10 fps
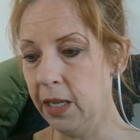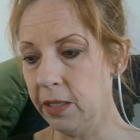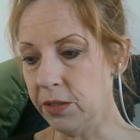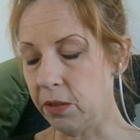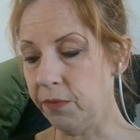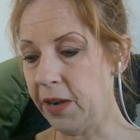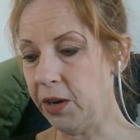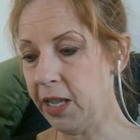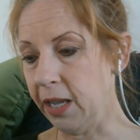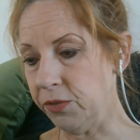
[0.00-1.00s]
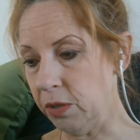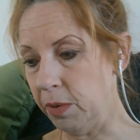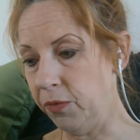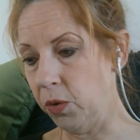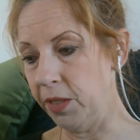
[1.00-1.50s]
to the fairy council
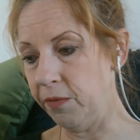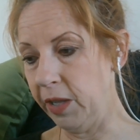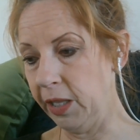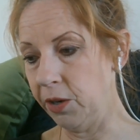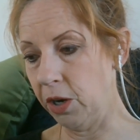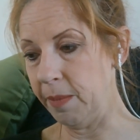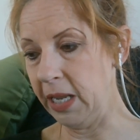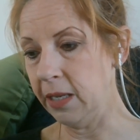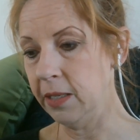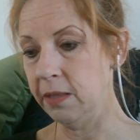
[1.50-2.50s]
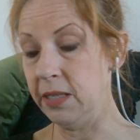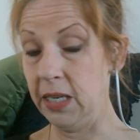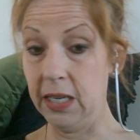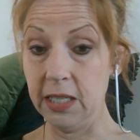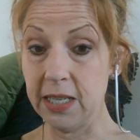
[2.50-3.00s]
before the villain army did
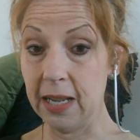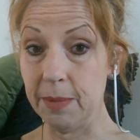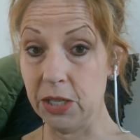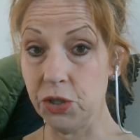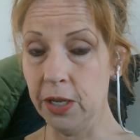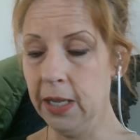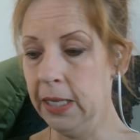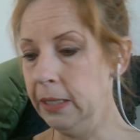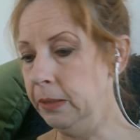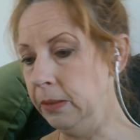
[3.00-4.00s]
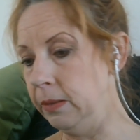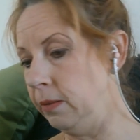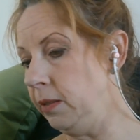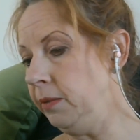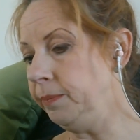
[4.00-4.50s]
any damage.
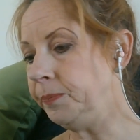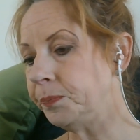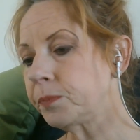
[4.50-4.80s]
An